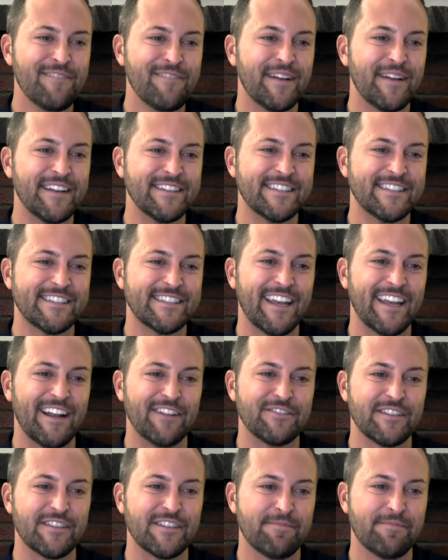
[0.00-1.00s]
but instead I'll
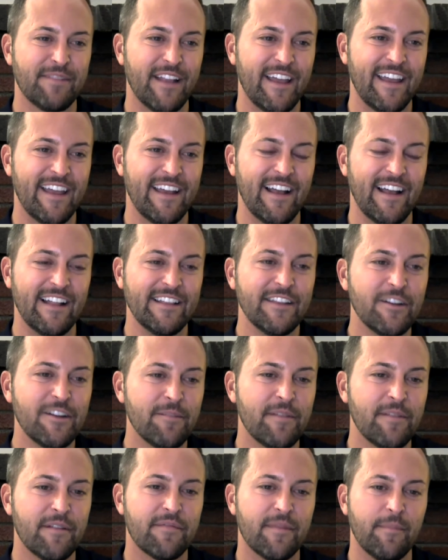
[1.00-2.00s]
just play a little
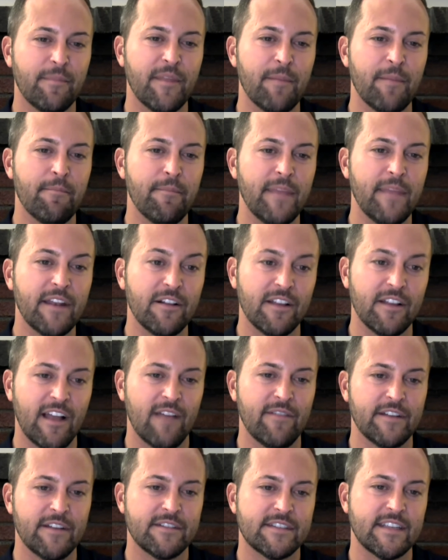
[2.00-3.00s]
bit from the middle
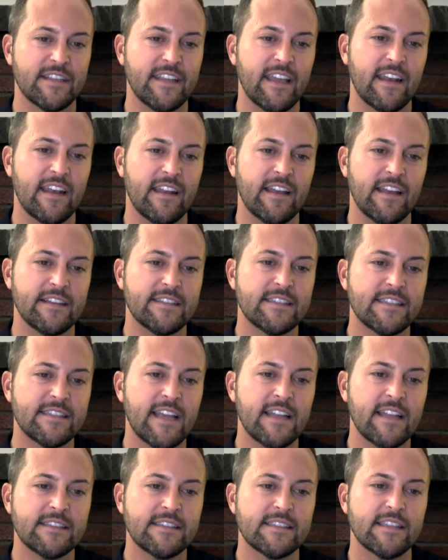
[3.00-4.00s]
of it to get a
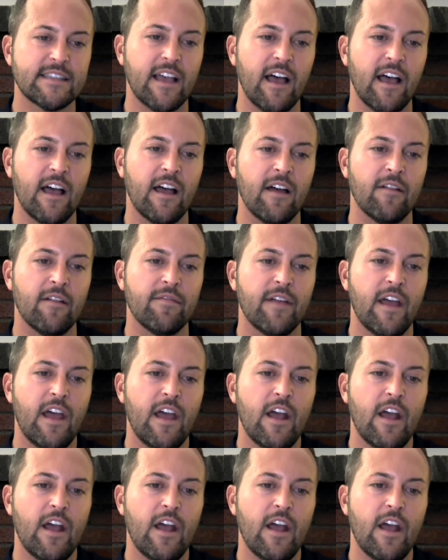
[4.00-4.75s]
sense of